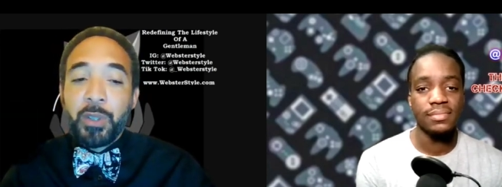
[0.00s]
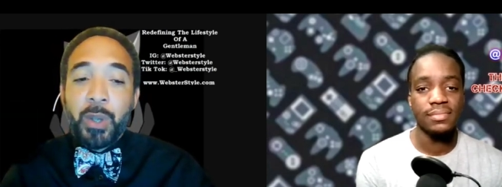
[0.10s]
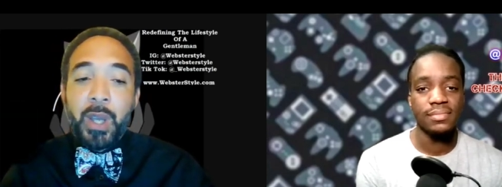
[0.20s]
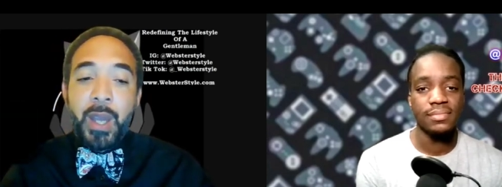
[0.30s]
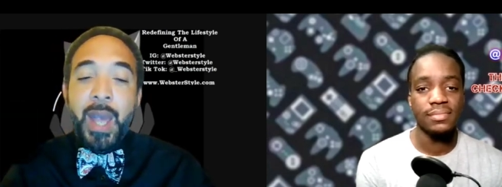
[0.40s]

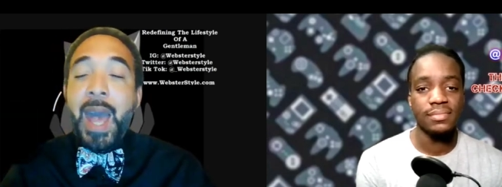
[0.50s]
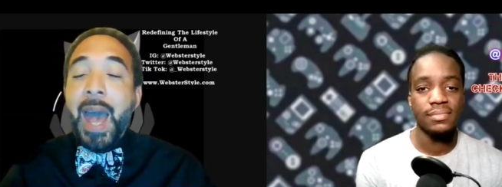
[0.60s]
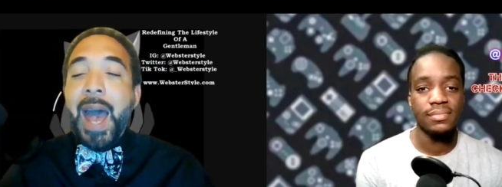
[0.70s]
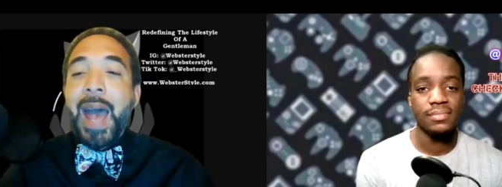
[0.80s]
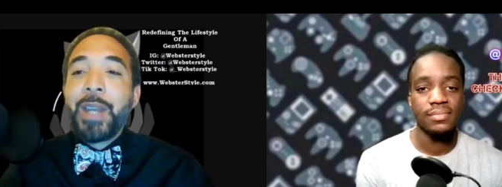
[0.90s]
Speaker 1: Okay,
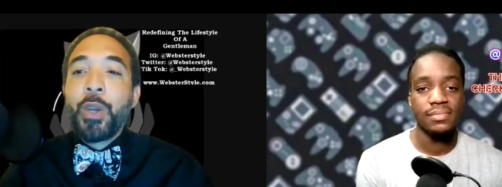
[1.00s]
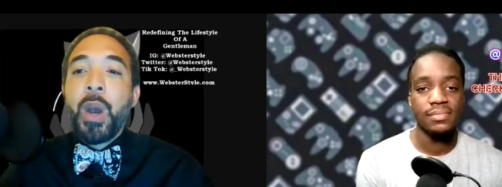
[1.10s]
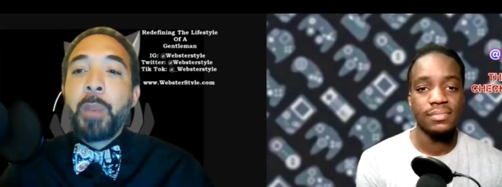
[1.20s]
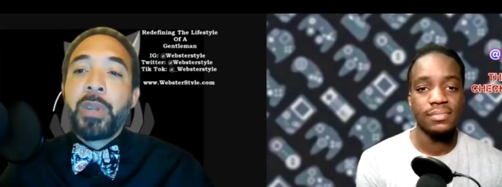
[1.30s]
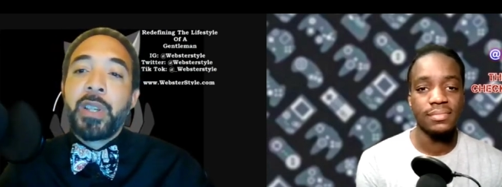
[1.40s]
I know
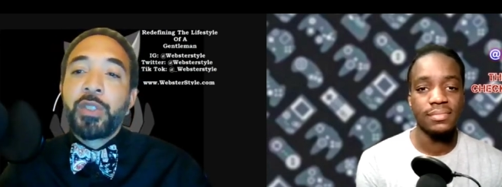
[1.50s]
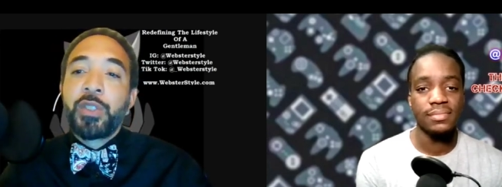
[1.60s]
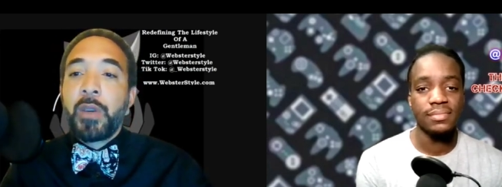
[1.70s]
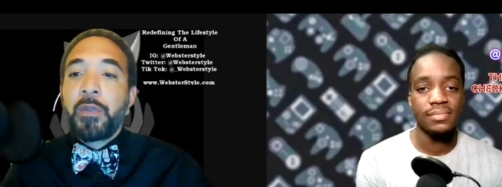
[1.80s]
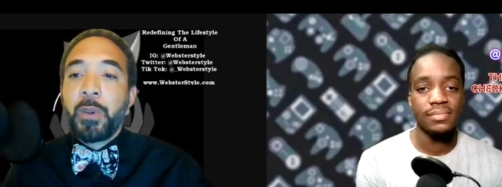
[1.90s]
I'm playing
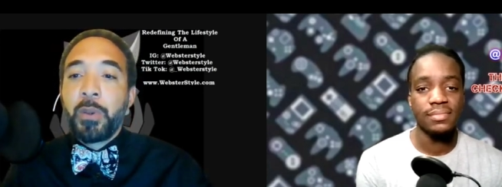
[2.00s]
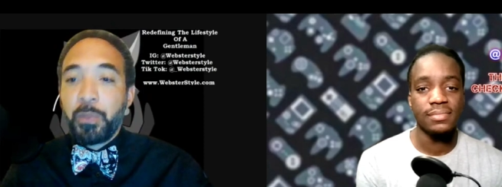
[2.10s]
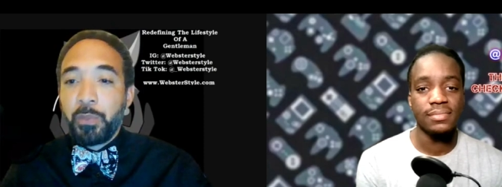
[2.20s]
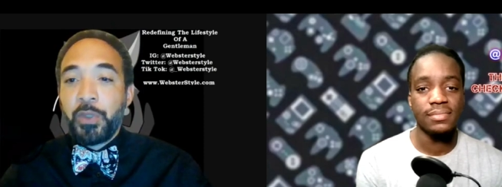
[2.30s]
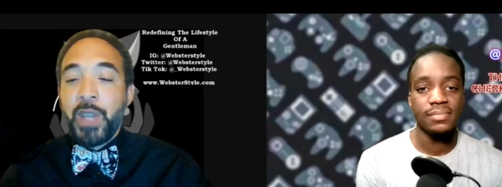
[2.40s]

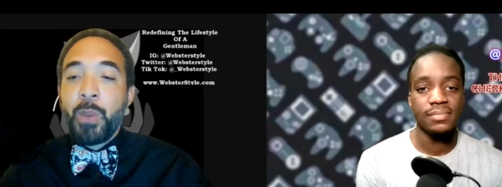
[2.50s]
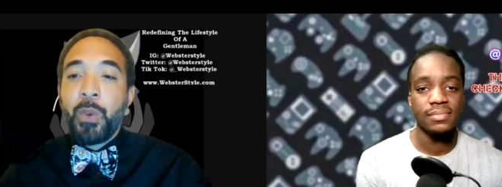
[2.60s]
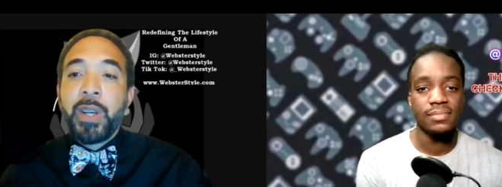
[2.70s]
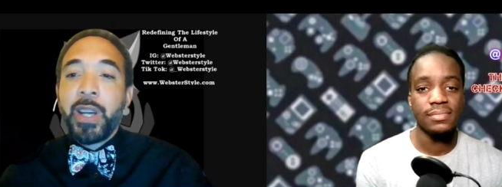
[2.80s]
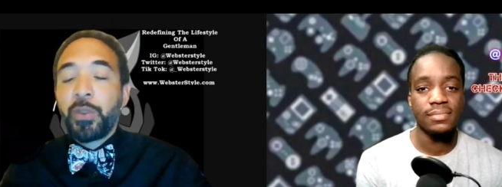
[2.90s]
Starfield day
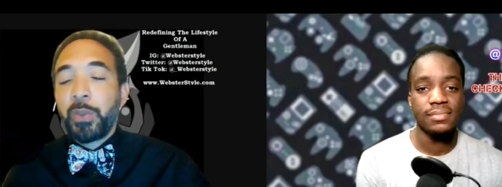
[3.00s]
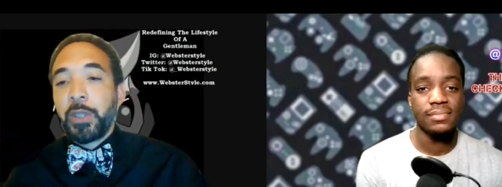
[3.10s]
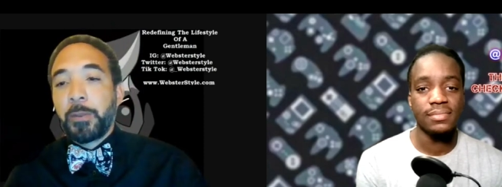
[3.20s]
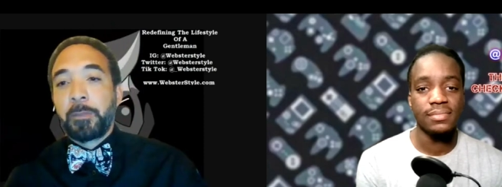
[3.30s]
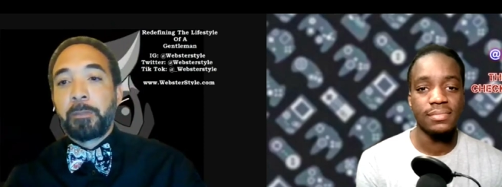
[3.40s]
one next week.